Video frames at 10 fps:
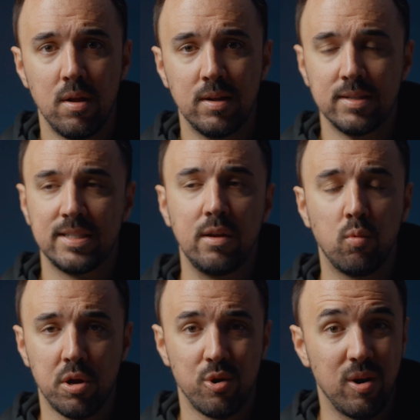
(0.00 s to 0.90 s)
see
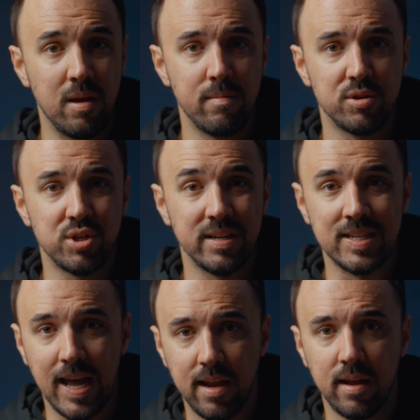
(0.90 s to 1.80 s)
where your image is
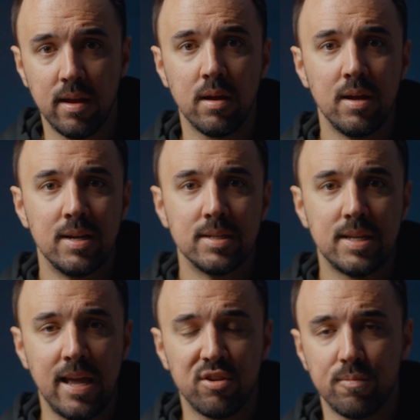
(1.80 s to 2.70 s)
heading
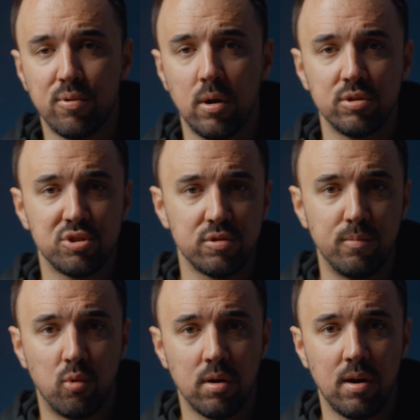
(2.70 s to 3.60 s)
Dehancer Pro is just
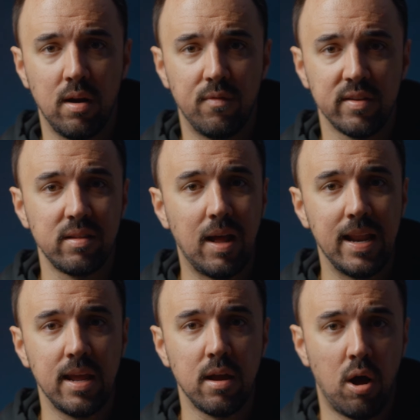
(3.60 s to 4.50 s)
more of a
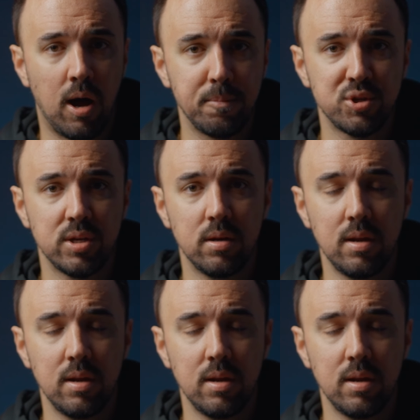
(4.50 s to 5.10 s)
sliding option,